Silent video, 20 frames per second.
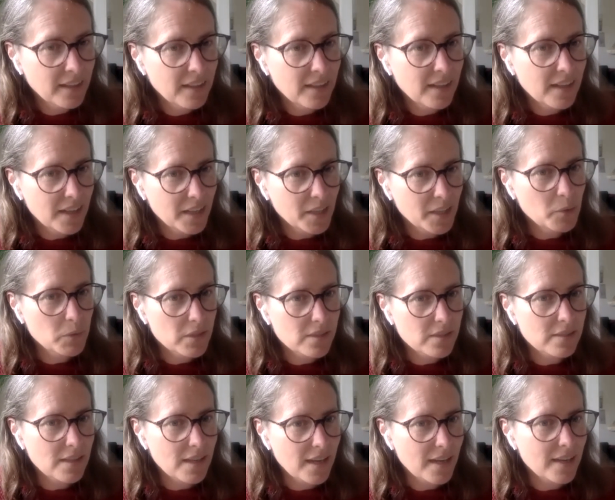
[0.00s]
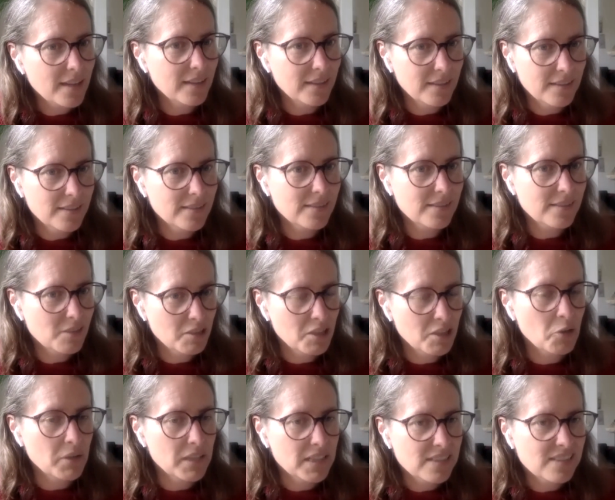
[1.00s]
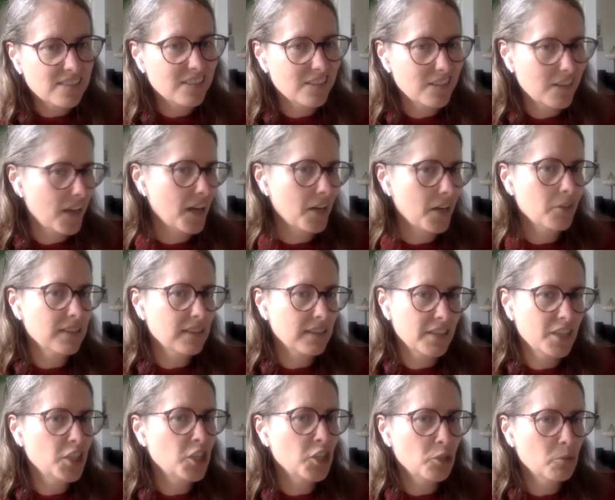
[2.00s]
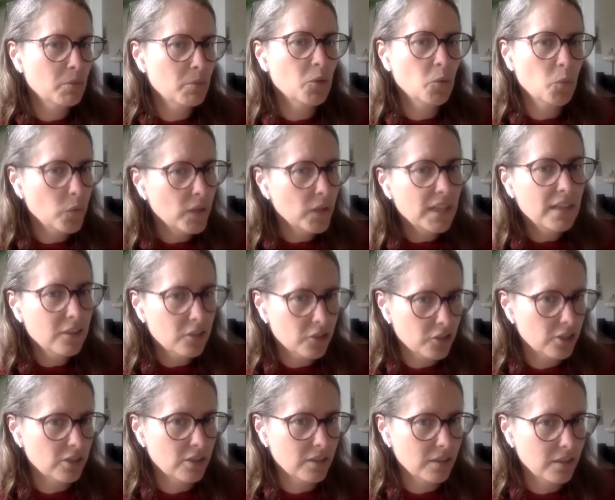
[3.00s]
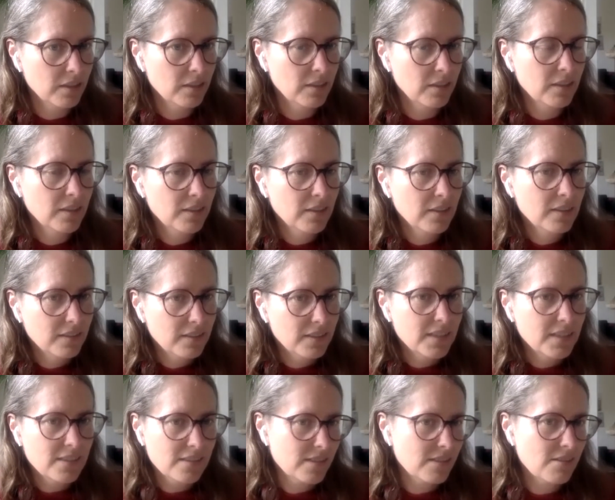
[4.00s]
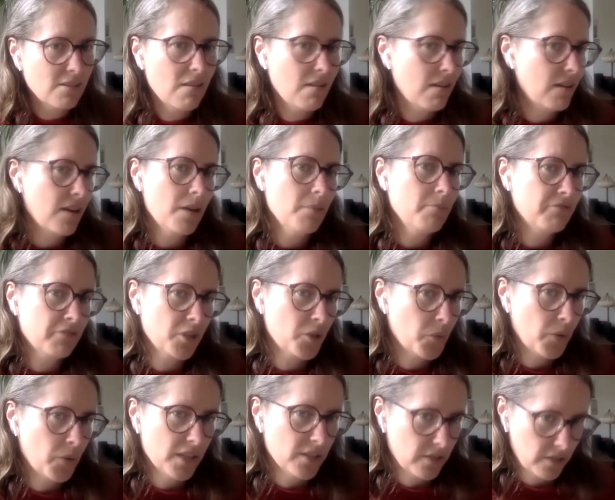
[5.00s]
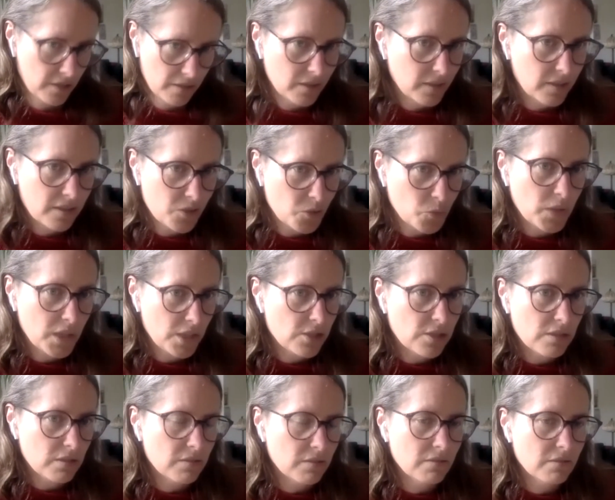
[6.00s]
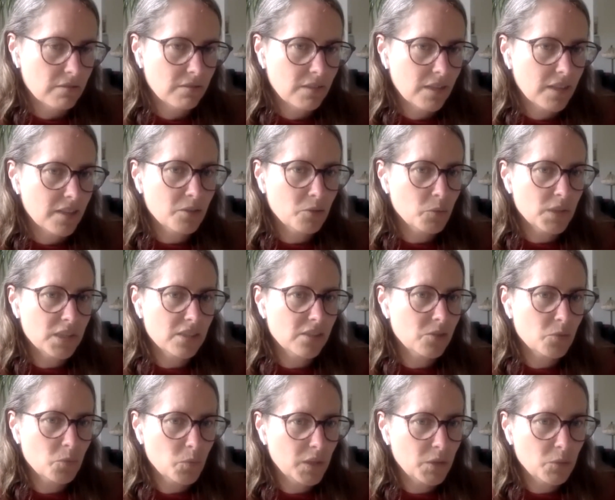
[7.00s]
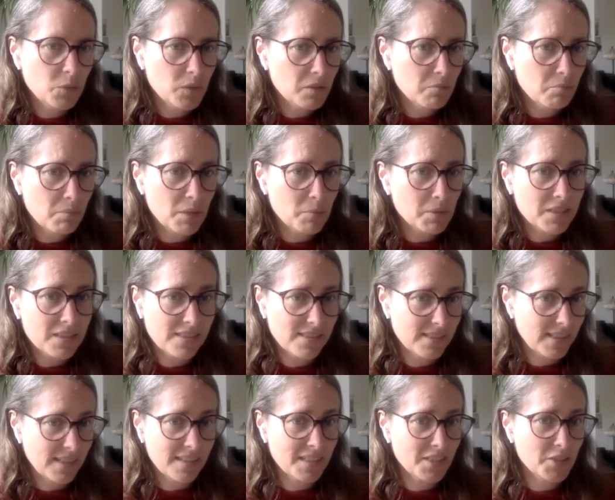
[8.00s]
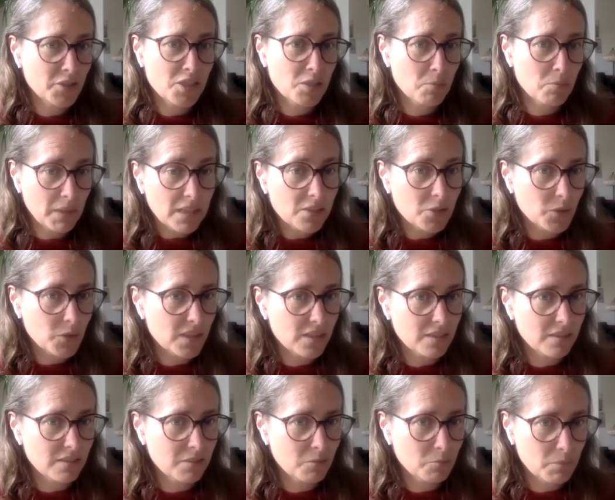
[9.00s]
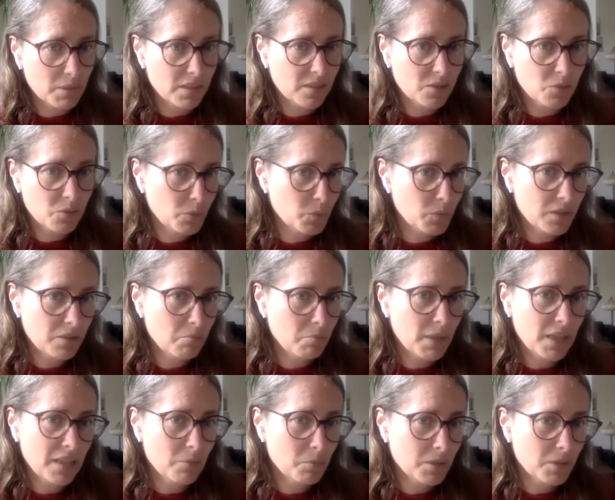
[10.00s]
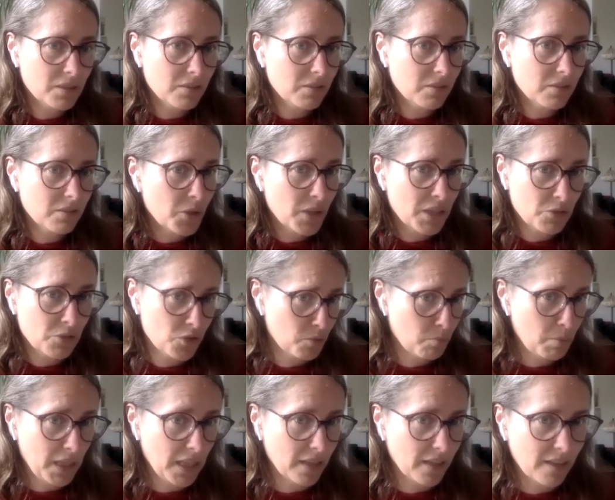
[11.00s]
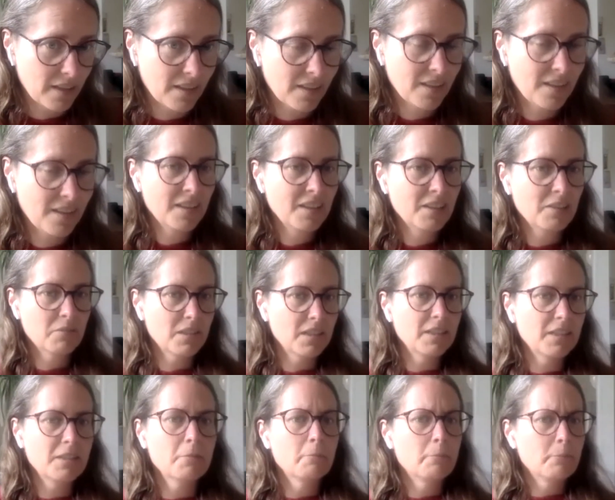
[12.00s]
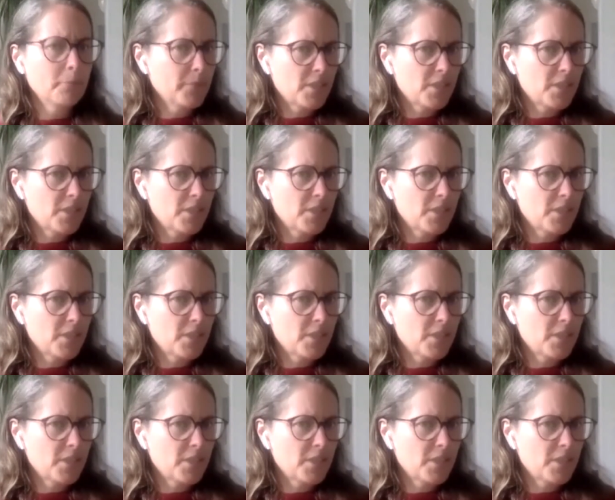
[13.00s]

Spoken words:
I would say, is, you know, it's inherently human. We learn." Yeah. It's not up for question because we do. Otherwise, we wouldn't be able to sit here and speak to each other because we wouldn't be able to know how to speak, yeah. Right?